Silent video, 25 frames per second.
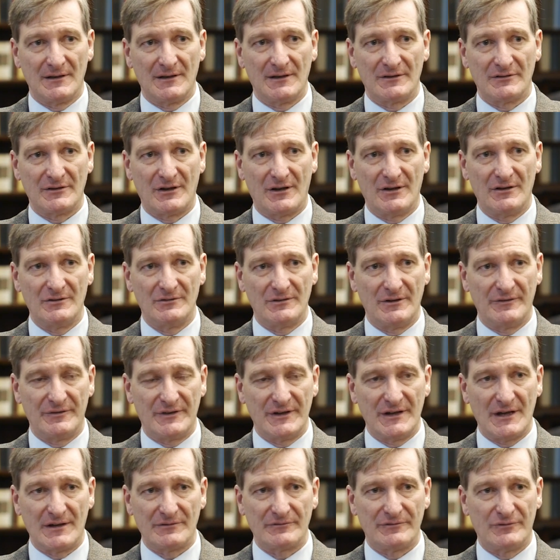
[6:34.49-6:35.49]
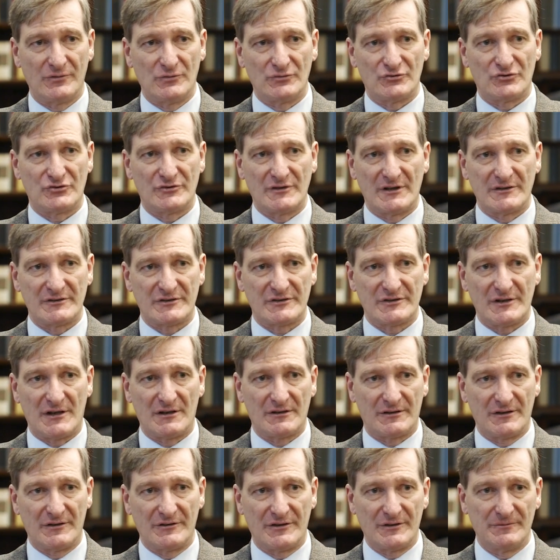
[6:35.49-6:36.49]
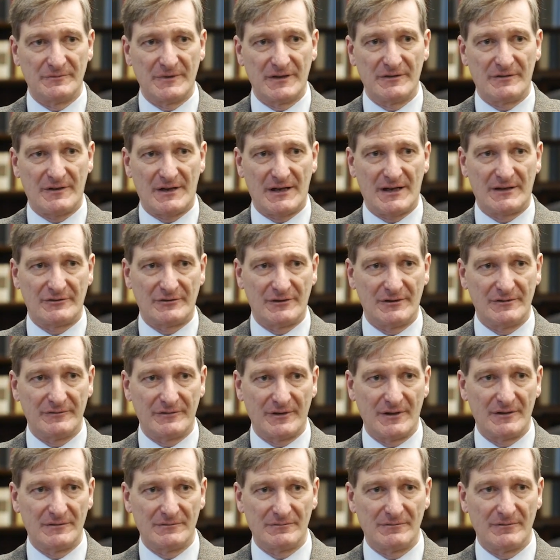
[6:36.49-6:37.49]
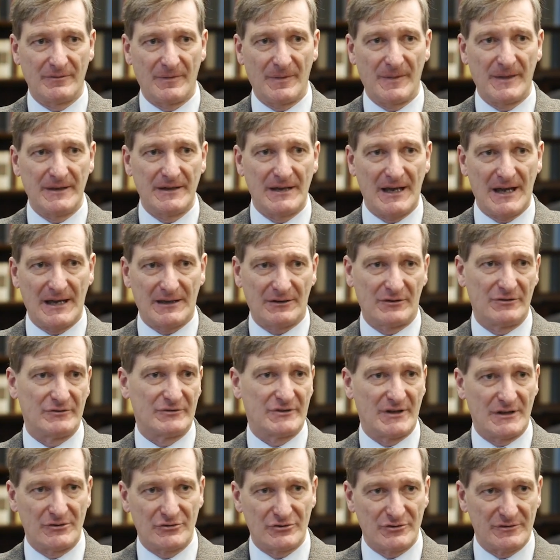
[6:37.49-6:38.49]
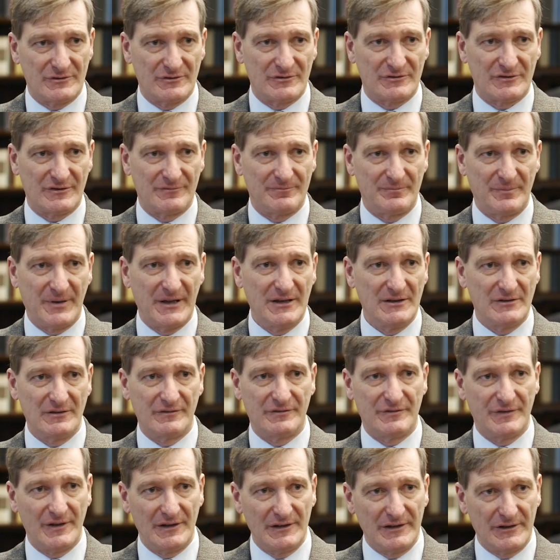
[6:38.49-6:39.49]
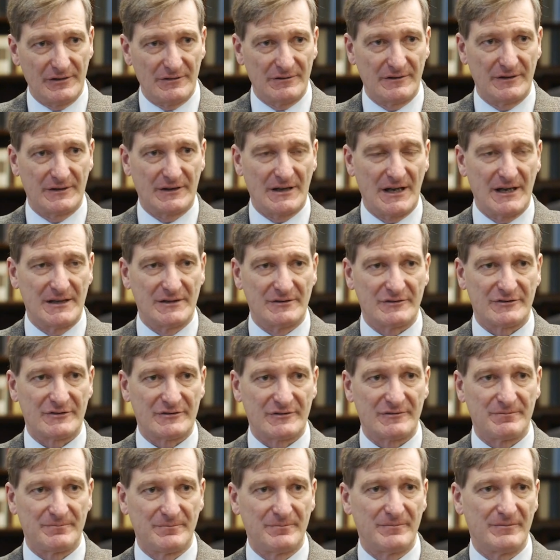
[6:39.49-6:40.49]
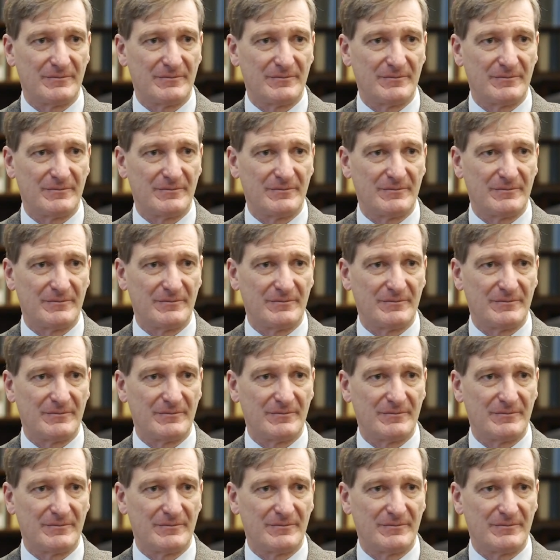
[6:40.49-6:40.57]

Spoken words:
And the whole of the unfortunate saga that we've had over the accusations of paedophilia against